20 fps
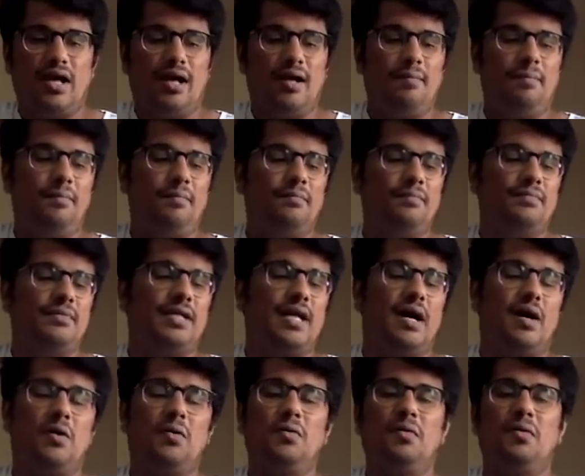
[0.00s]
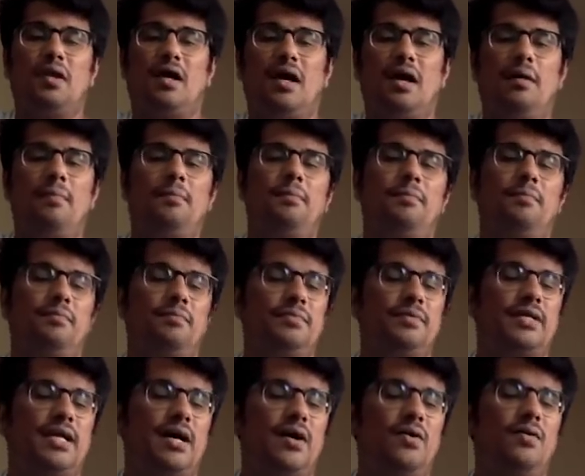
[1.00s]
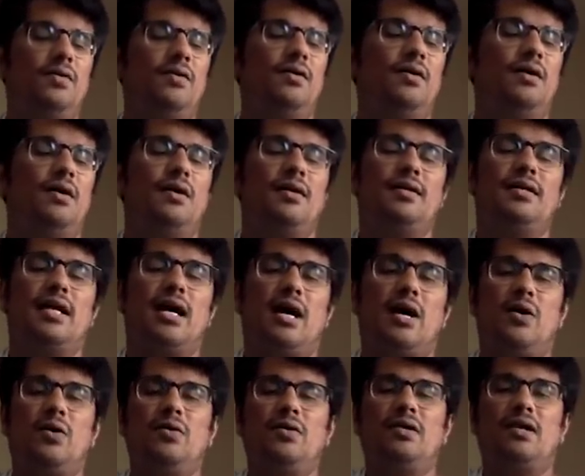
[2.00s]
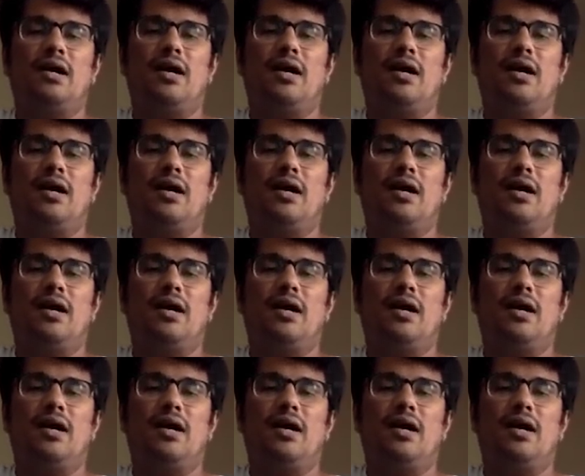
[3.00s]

down, up, down, up, down, up,